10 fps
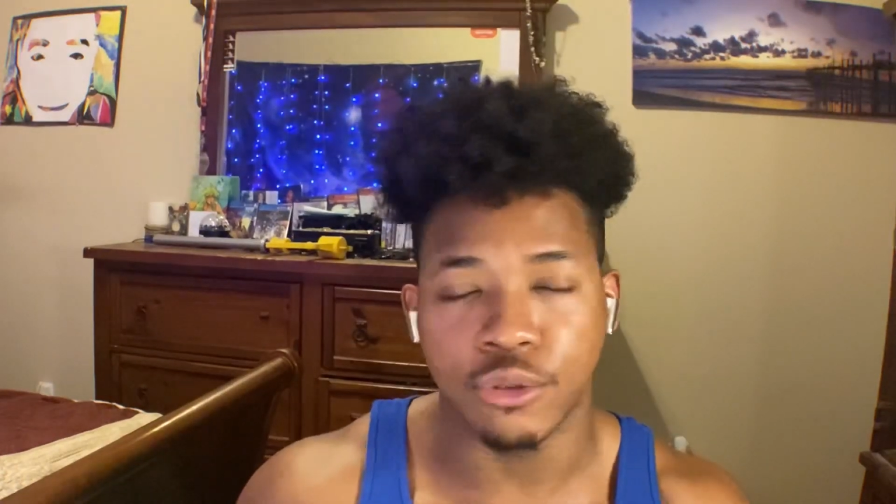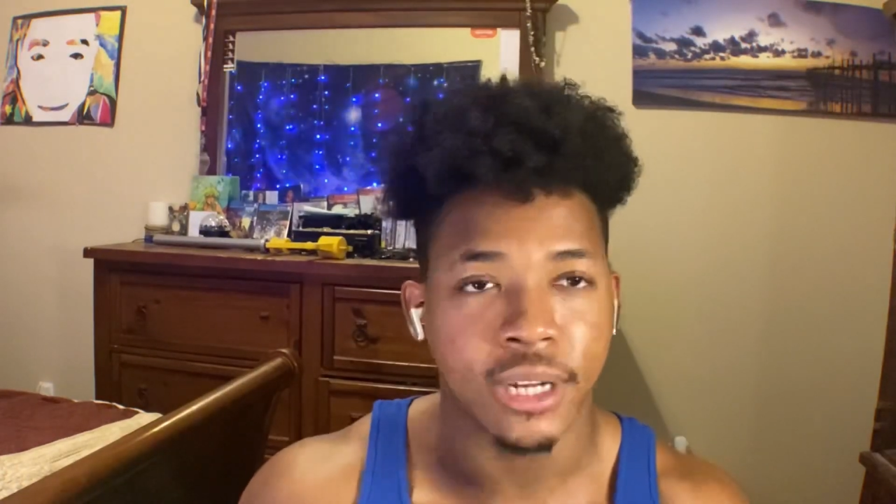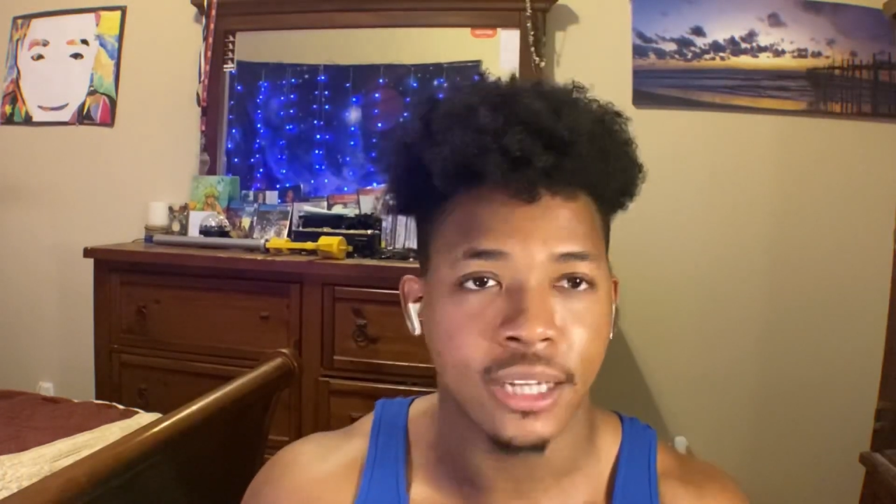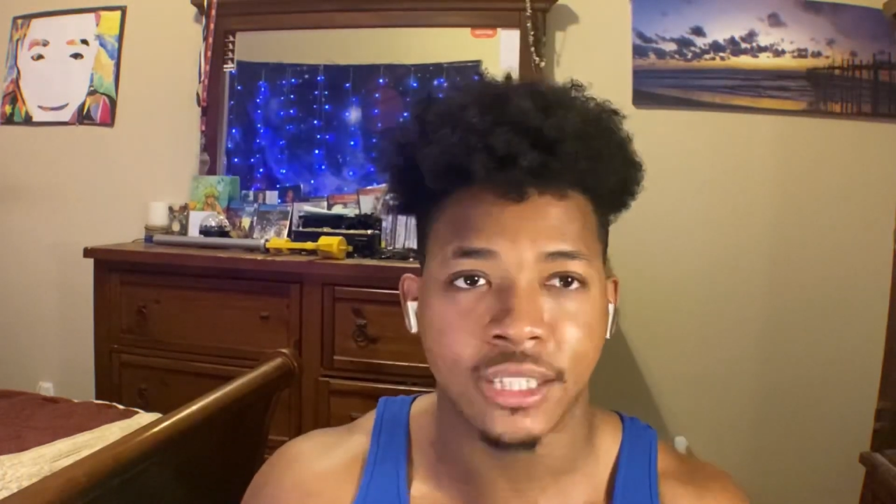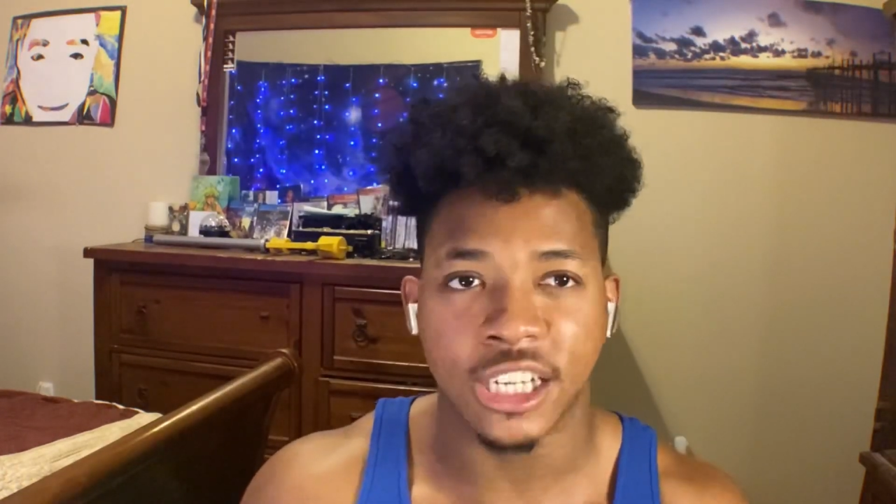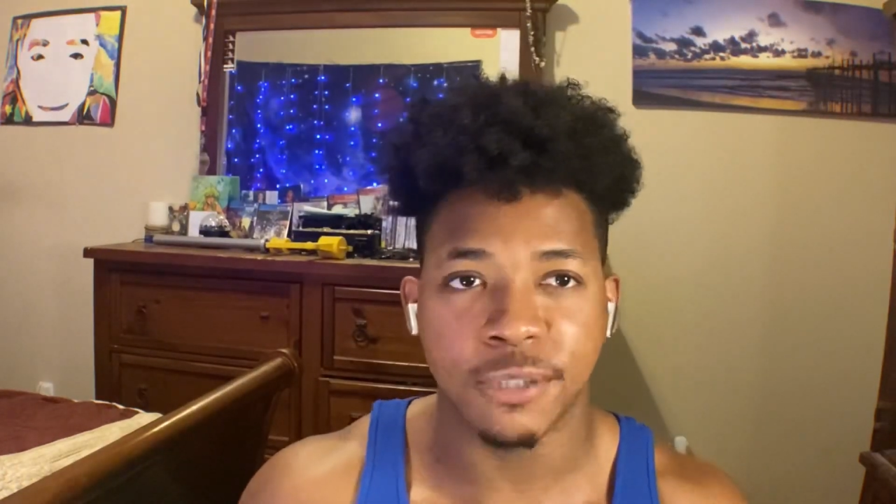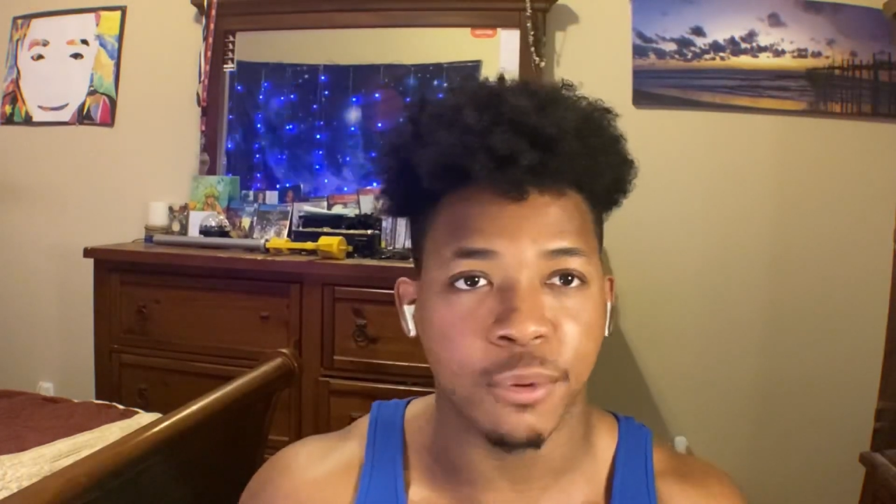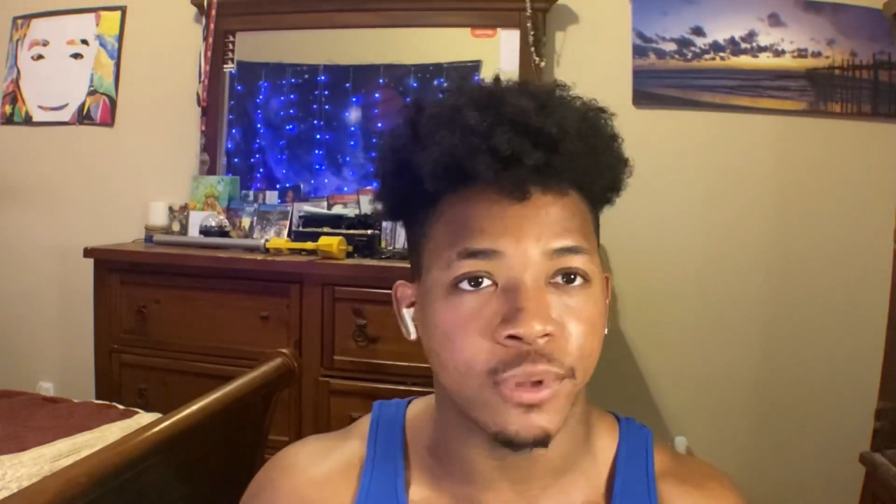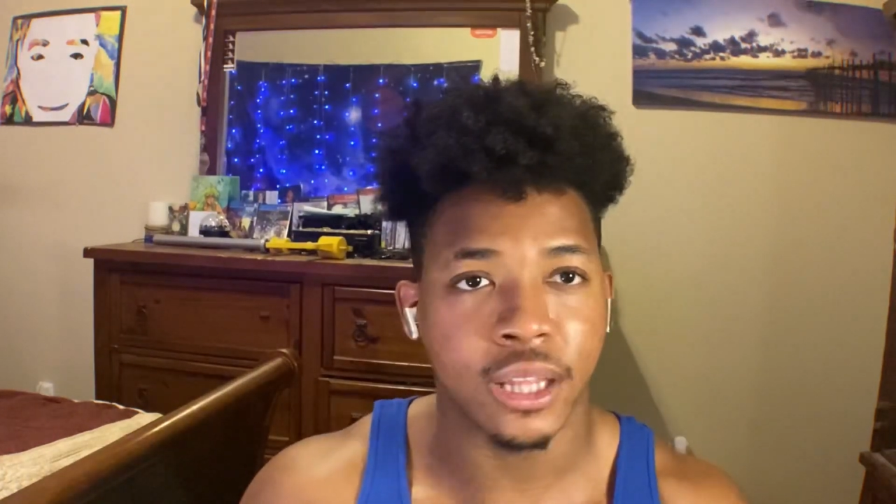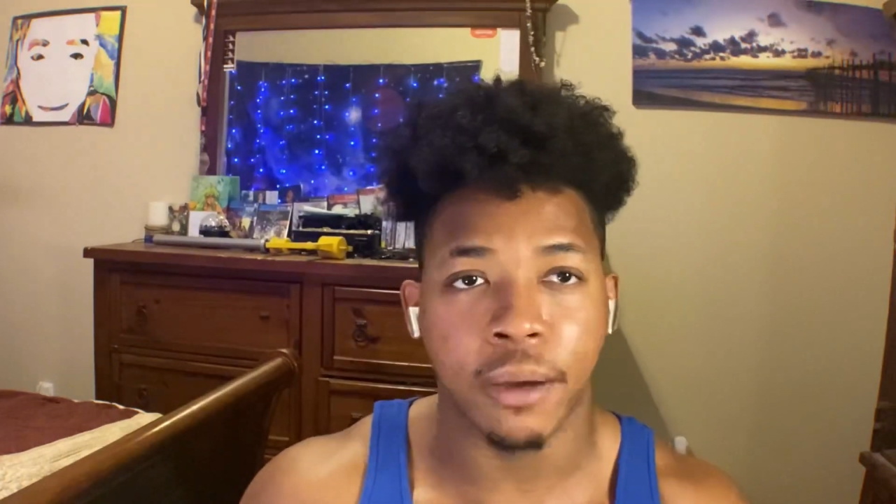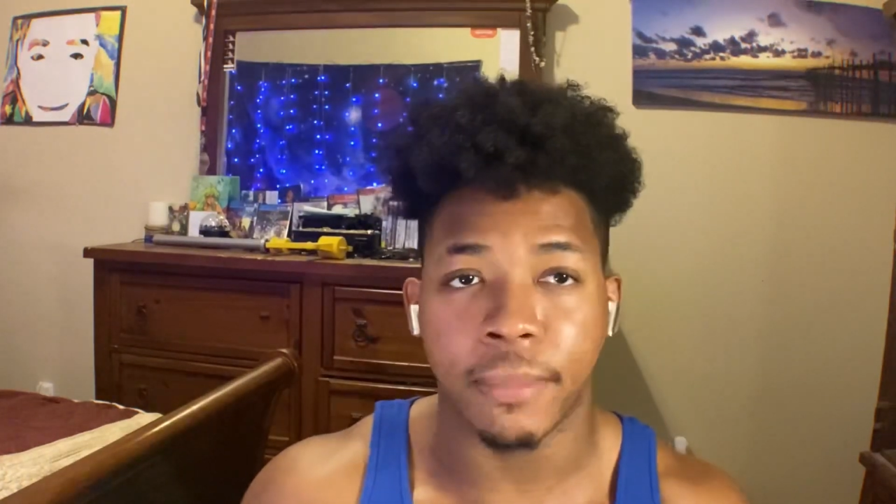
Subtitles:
do not touch me without